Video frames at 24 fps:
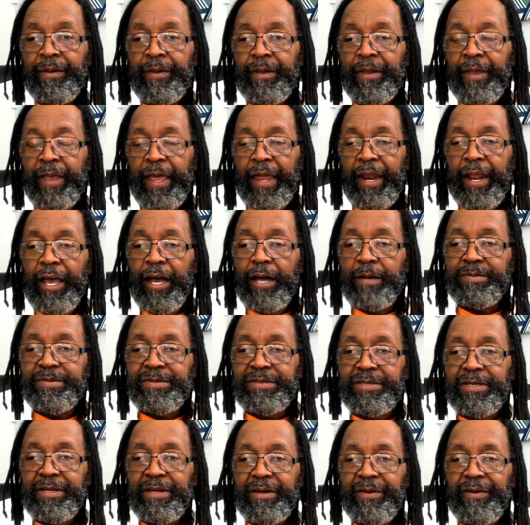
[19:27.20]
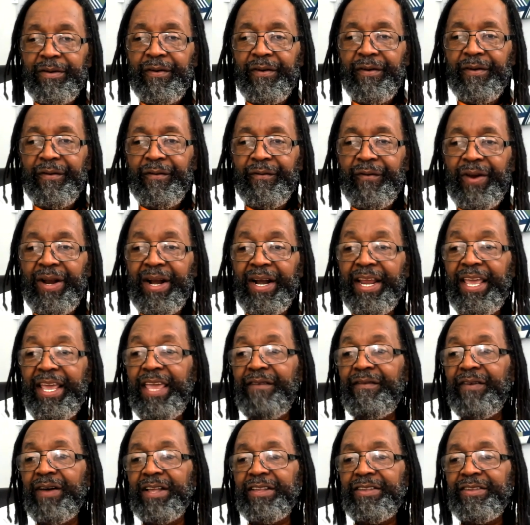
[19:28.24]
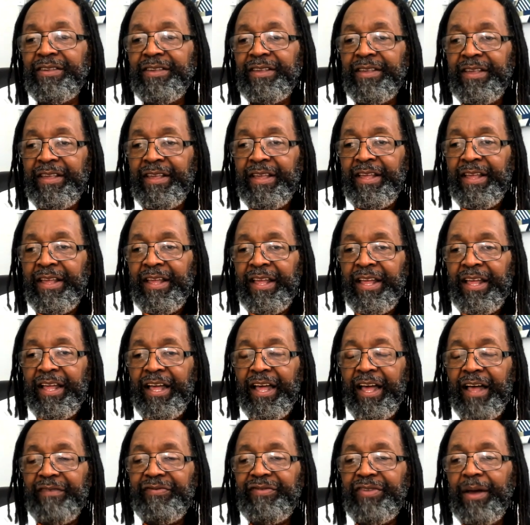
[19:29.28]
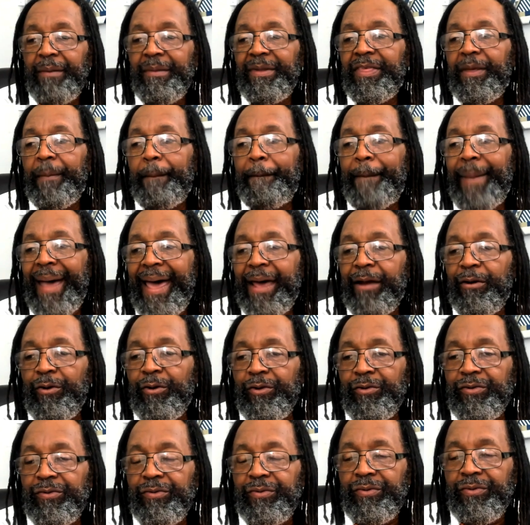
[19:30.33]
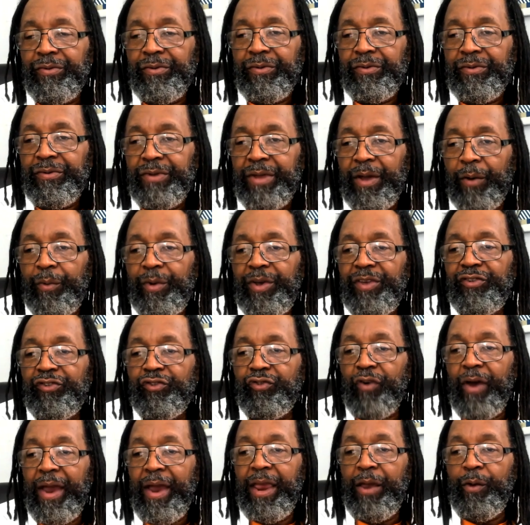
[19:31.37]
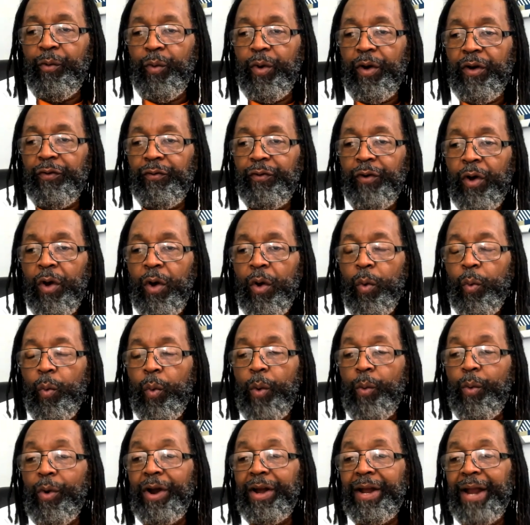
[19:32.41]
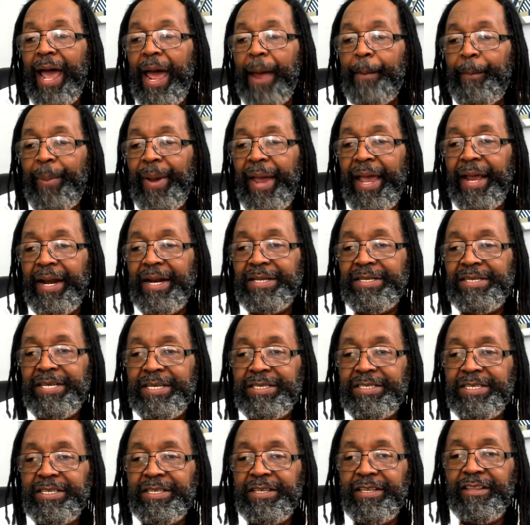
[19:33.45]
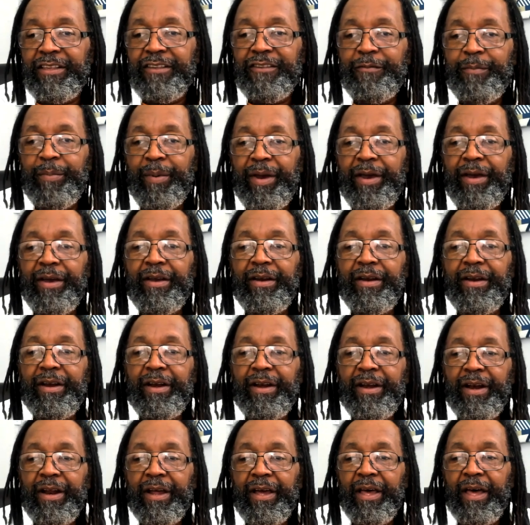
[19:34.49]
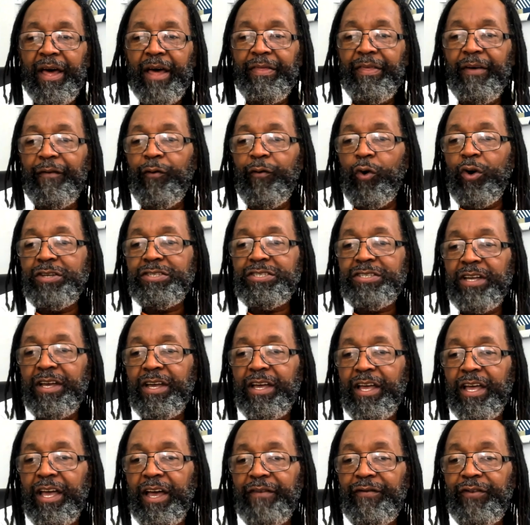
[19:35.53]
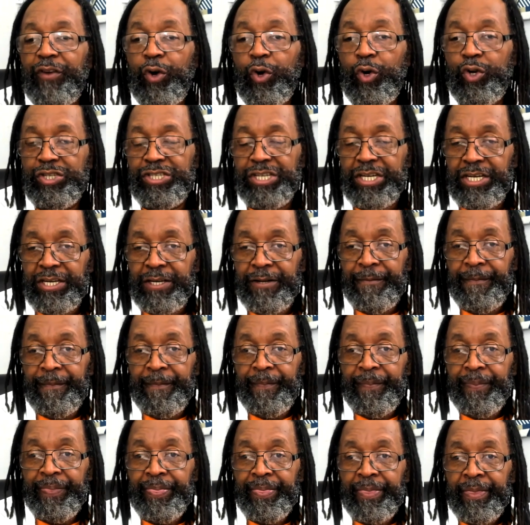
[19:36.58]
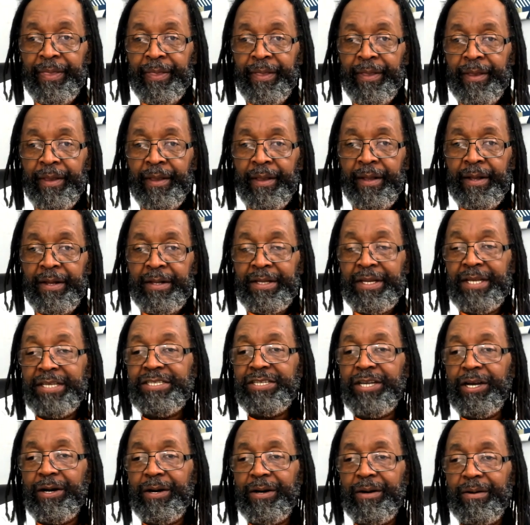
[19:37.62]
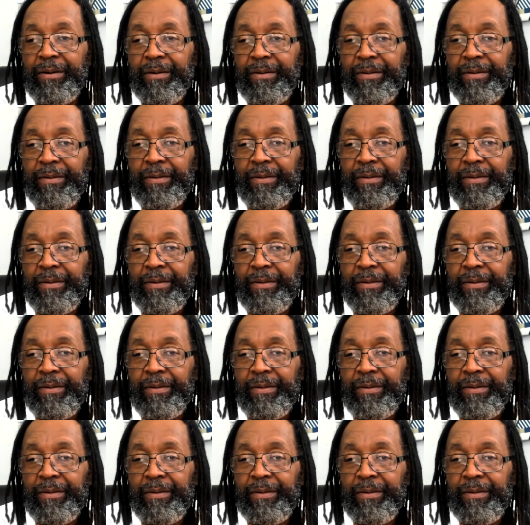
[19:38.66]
It helps relieve us of some of the battles that we strain with when we're not paying attention to the spirit of the voice of Yahusha. Discern.